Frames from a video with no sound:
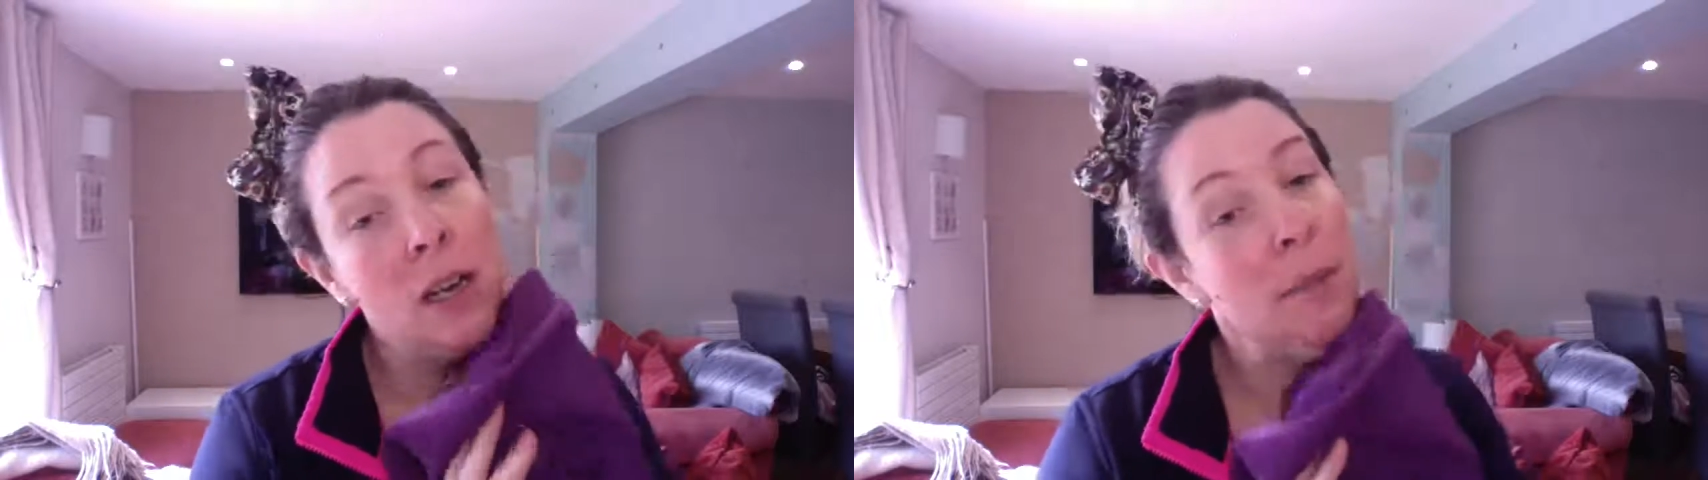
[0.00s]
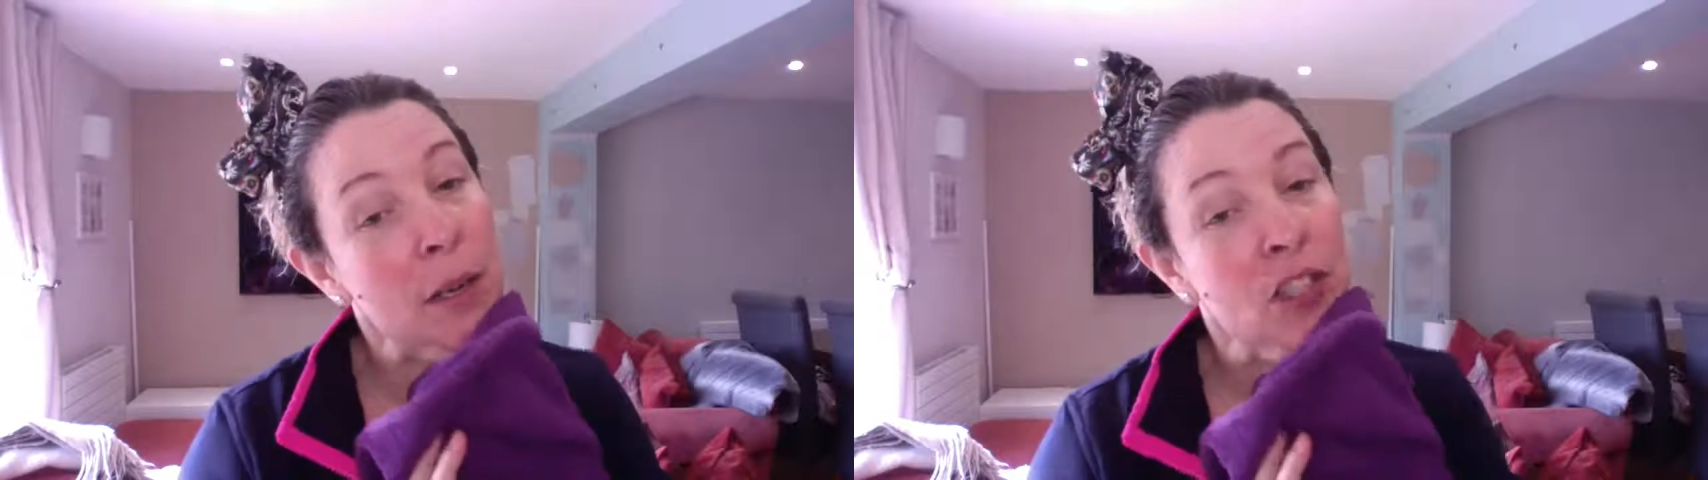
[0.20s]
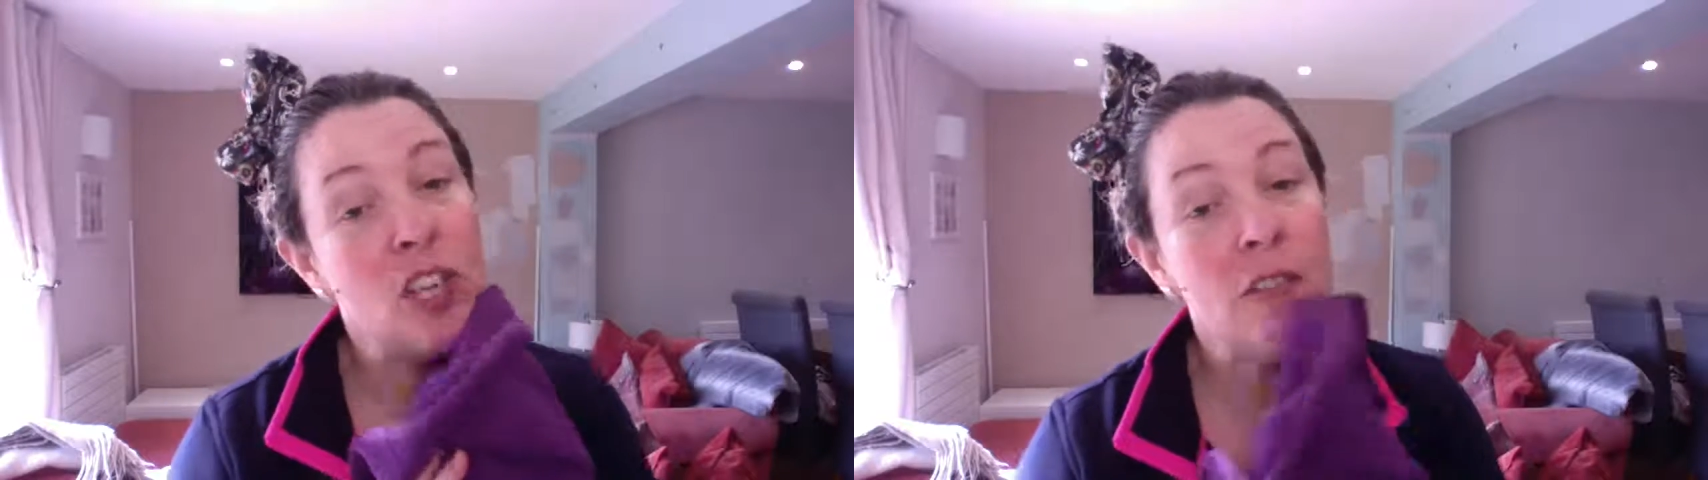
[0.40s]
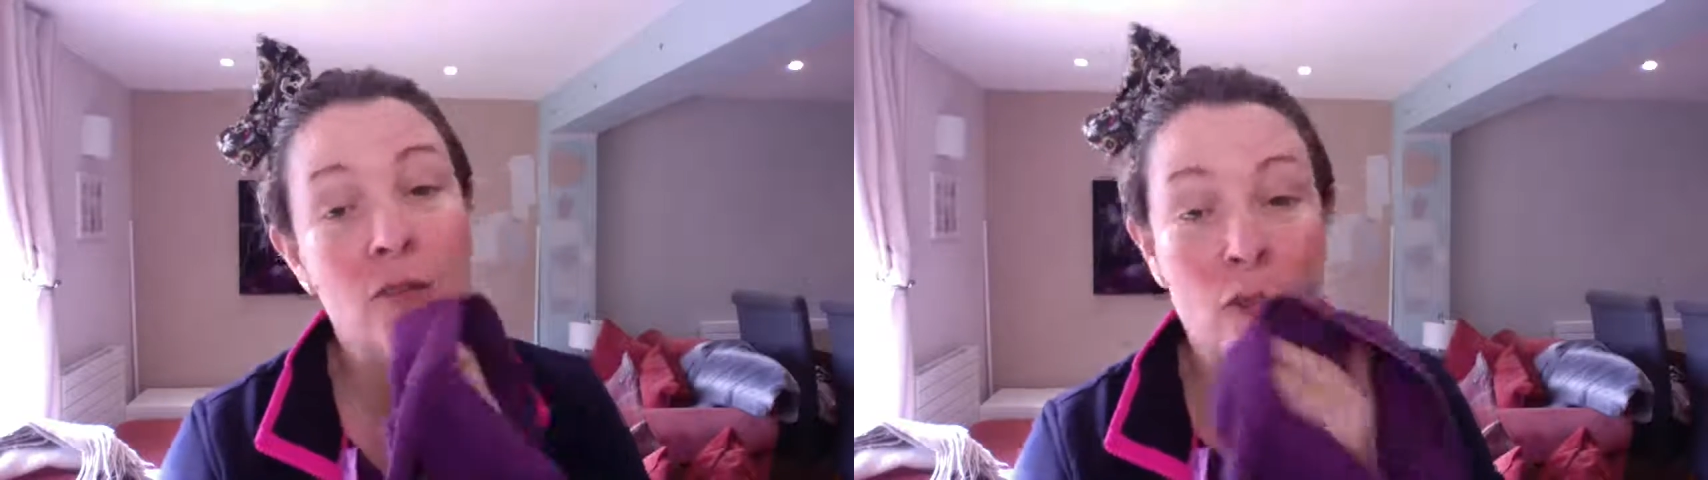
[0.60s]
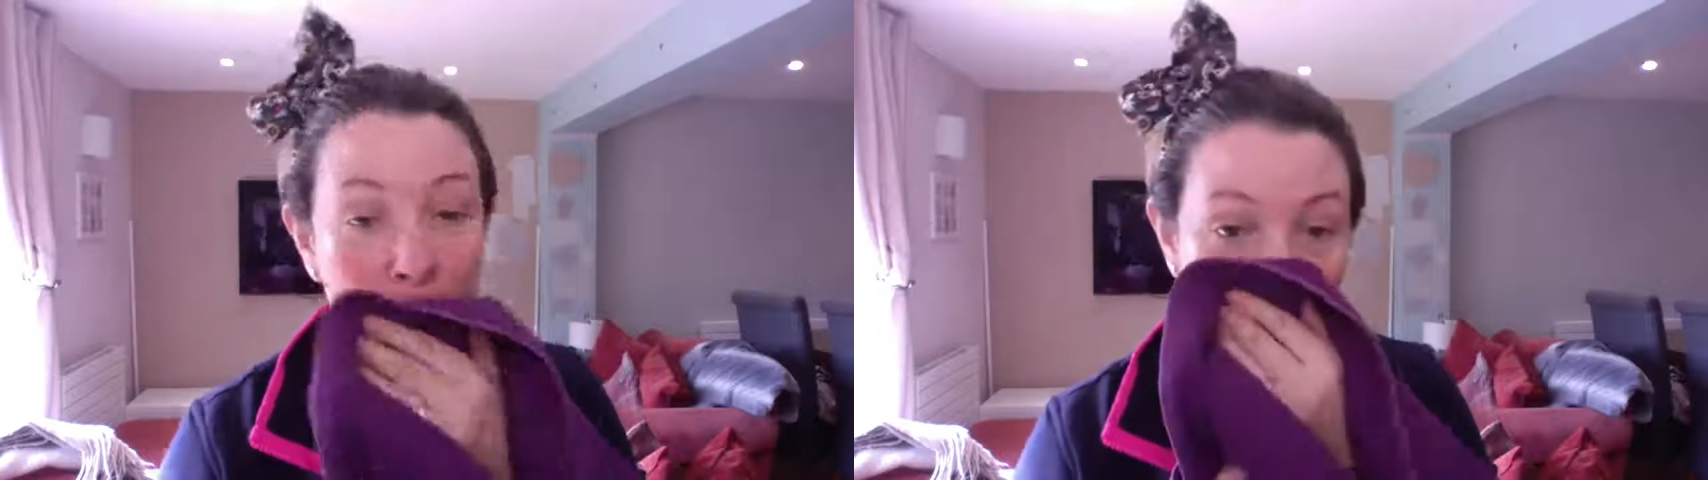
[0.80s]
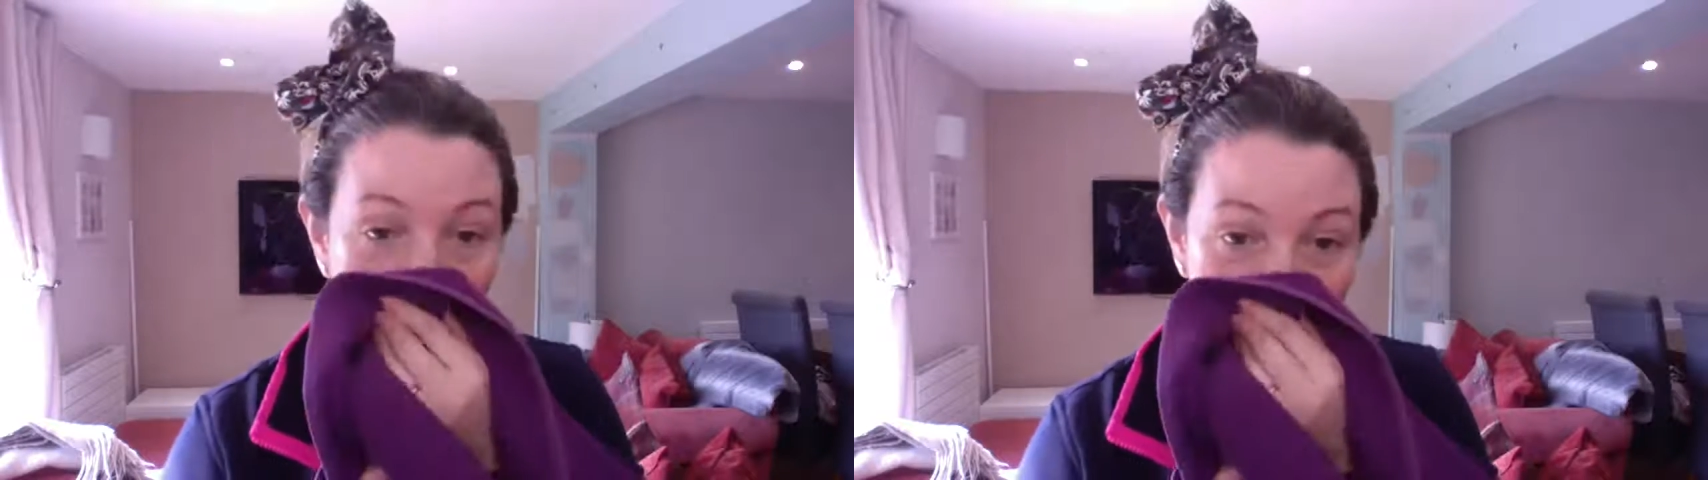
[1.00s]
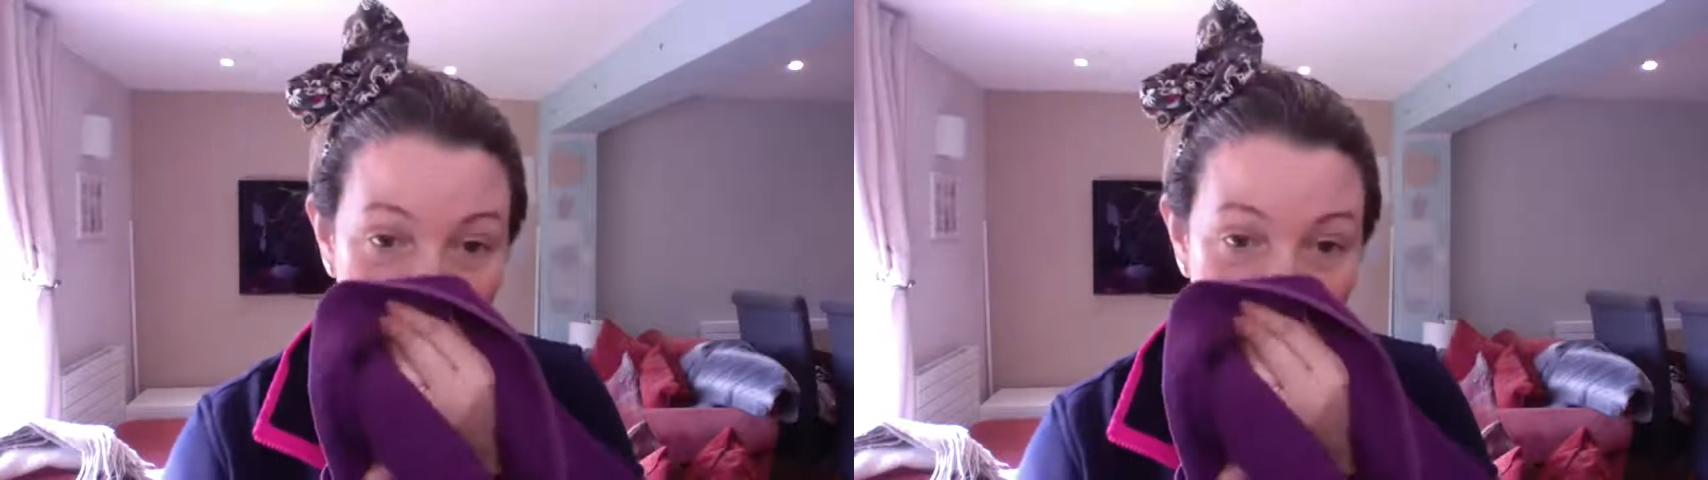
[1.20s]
and general